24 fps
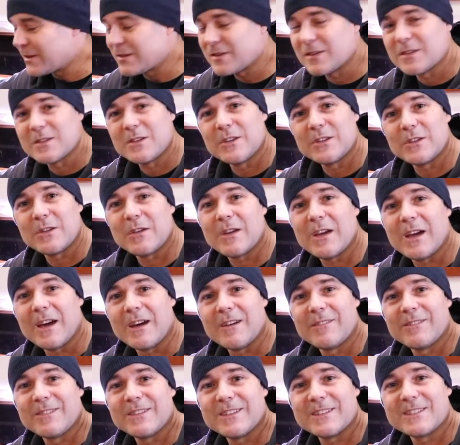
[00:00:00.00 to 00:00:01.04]
this is all you
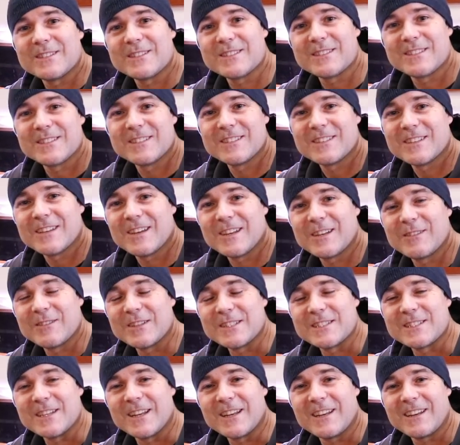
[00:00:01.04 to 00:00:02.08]
have, it's kind of
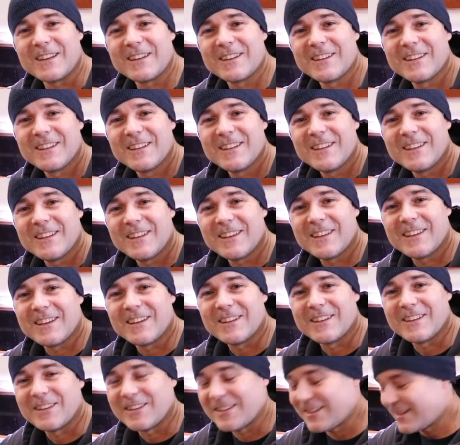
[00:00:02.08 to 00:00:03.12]
exciting, and